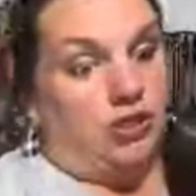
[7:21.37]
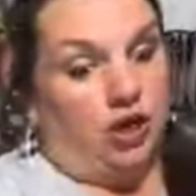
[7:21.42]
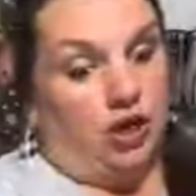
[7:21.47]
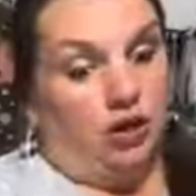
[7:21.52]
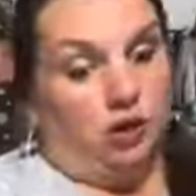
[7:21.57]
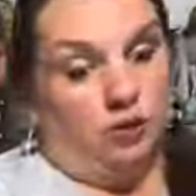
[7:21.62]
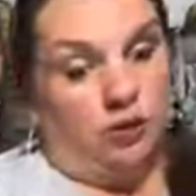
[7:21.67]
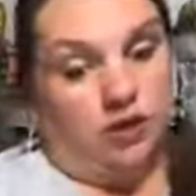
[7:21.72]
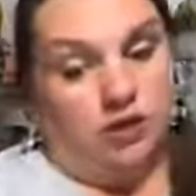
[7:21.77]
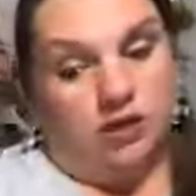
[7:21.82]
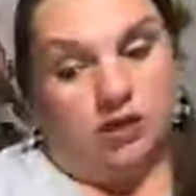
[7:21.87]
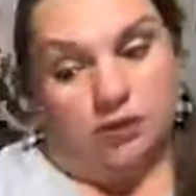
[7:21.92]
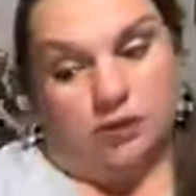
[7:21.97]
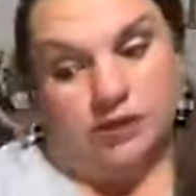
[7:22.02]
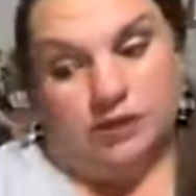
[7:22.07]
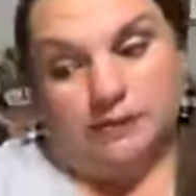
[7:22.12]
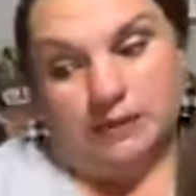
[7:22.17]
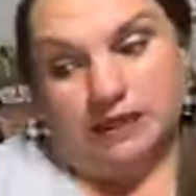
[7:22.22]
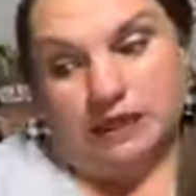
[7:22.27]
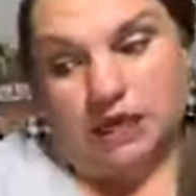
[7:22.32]
So,
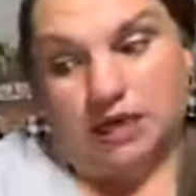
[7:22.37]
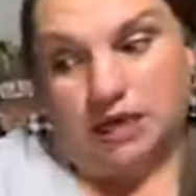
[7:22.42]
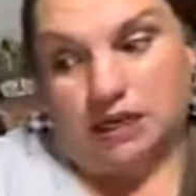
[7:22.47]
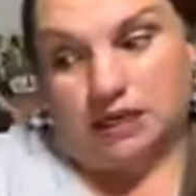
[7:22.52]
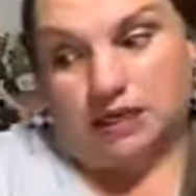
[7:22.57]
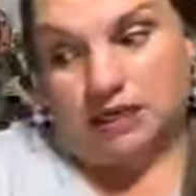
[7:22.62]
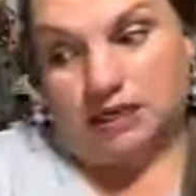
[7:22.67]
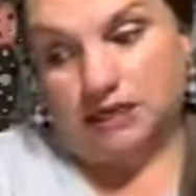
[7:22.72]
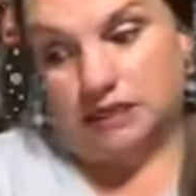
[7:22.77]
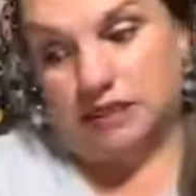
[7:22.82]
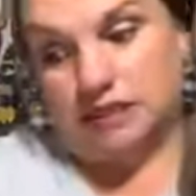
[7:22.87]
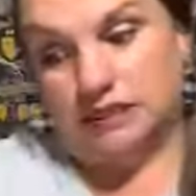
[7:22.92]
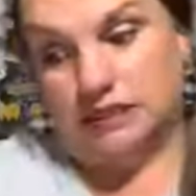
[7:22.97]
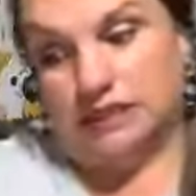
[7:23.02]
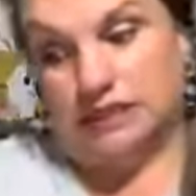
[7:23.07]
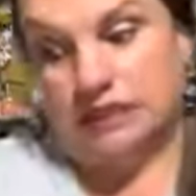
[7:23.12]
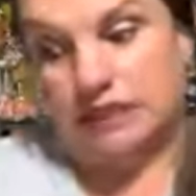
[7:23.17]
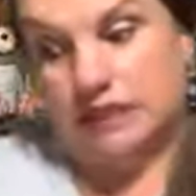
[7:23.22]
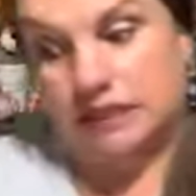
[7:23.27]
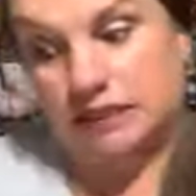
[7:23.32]
wish me luck.
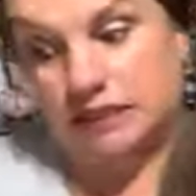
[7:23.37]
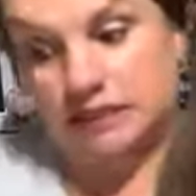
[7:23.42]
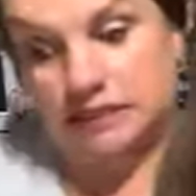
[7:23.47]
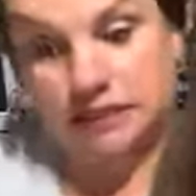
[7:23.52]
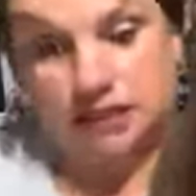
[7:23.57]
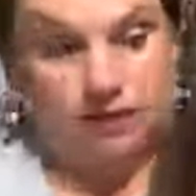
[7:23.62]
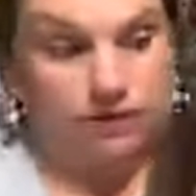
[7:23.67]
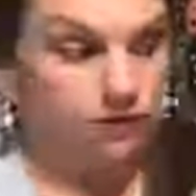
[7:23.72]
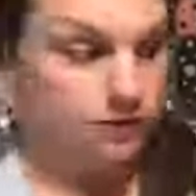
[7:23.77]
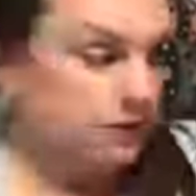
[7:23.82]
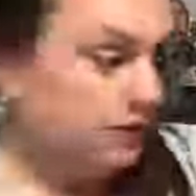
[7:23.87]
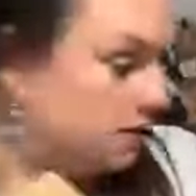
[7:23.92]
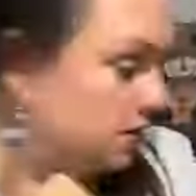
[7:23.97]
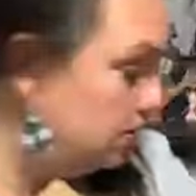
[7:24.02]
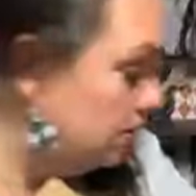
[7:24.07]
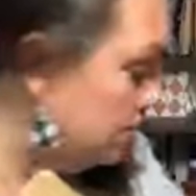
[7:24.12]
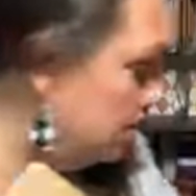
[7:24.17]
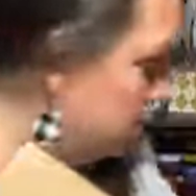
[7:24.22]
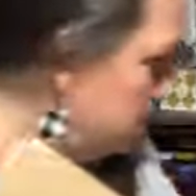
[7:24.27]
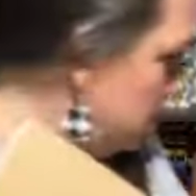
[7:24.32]
Let's see how this goes.